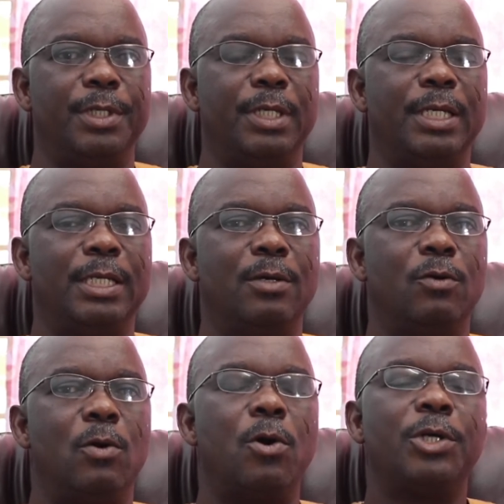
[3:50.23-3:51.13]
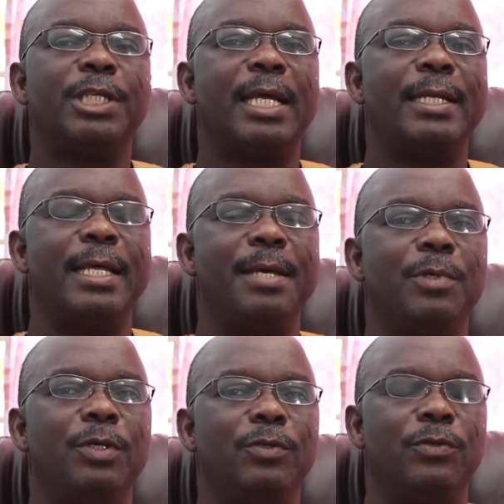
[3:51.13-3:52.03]
they will usher them
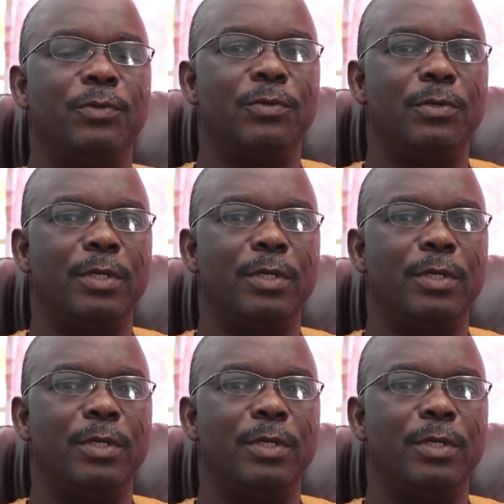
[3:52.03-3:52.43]
into